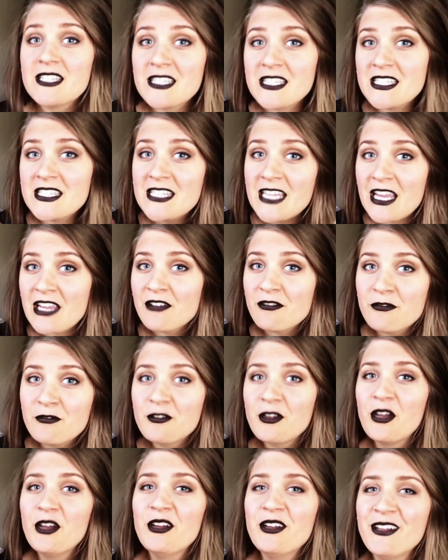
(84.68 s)
safe
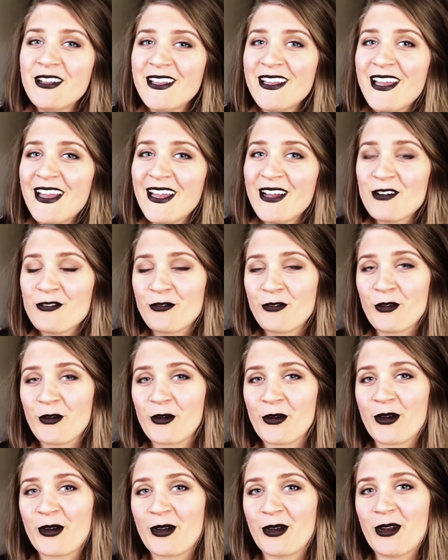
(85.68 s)

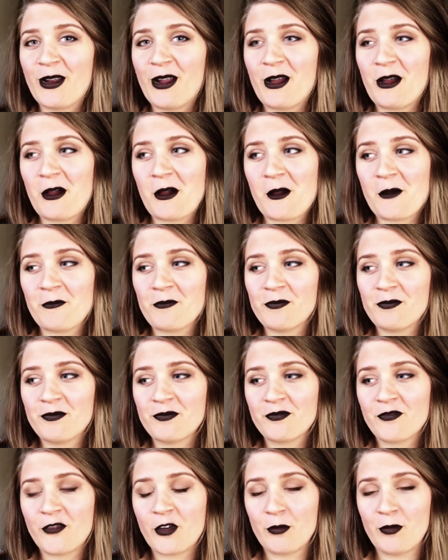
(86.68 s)
for
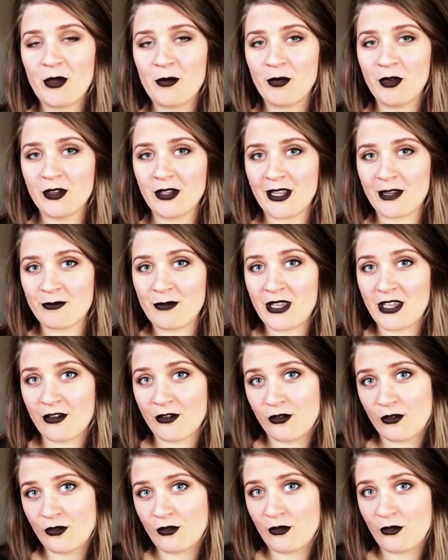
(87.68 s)
people like me
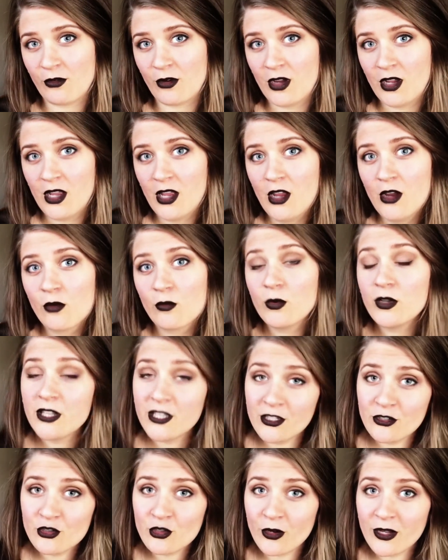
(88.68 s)
who
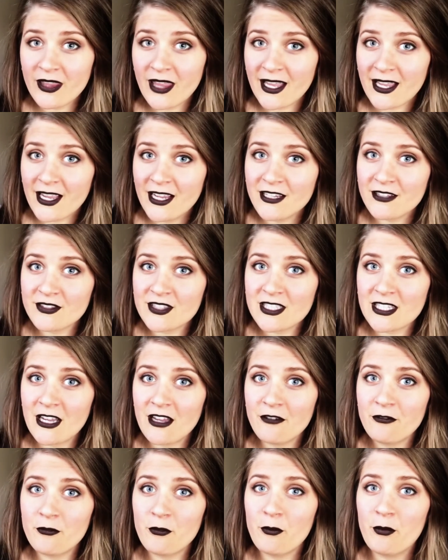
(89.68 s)
really enjoy that kind of
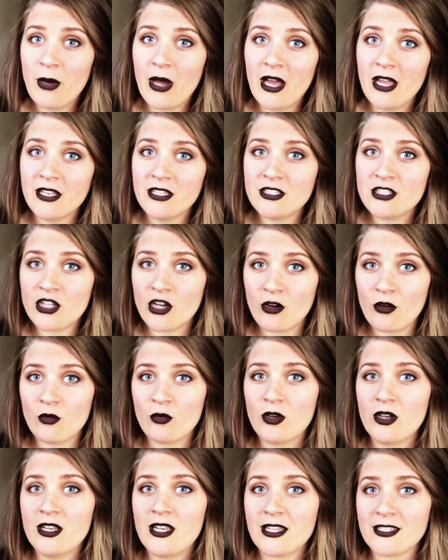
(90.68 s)
stuff but
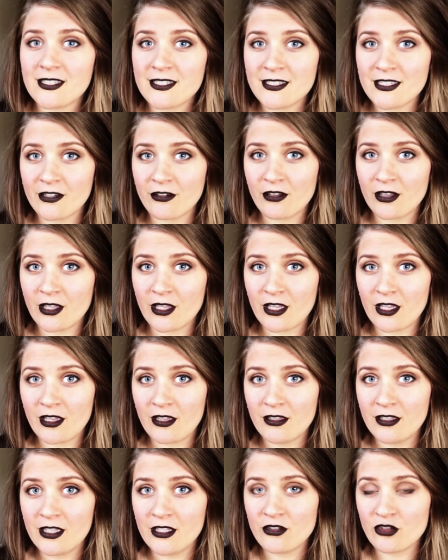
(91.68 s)
don't
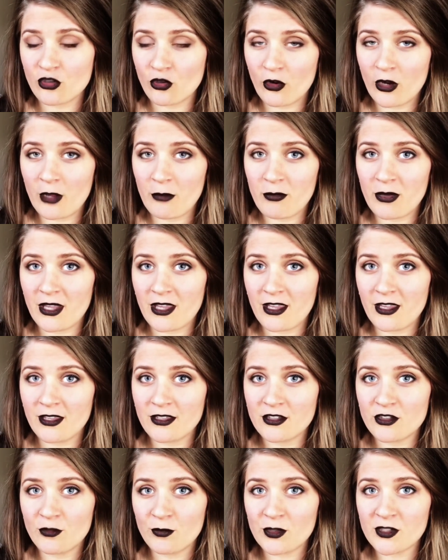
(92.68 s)
necessarily enjoy
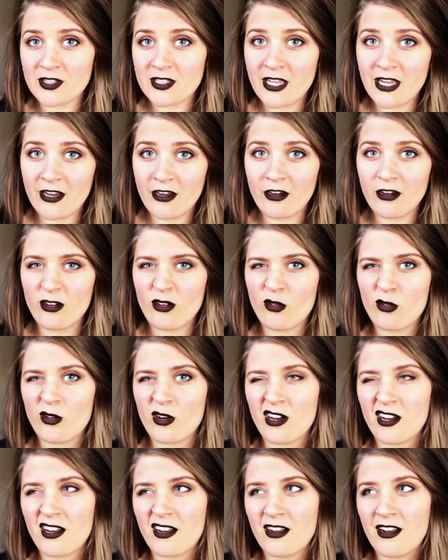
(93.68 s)
being super scared
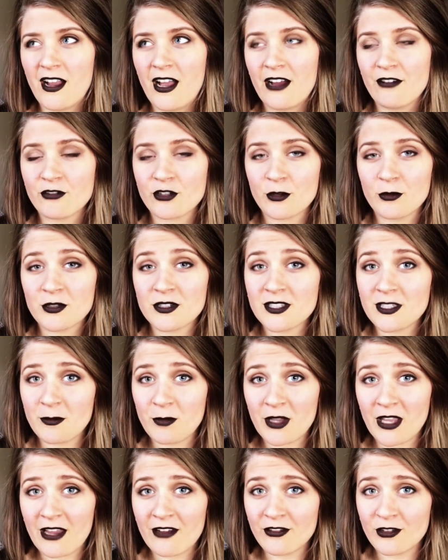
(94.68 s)
or have trouble
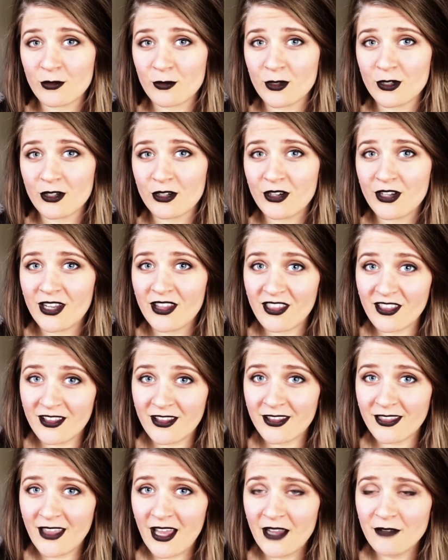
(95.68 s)
sleeping afterward or anything
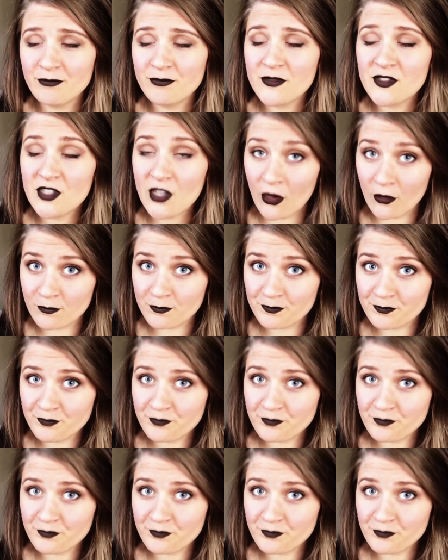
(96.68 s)
like that. So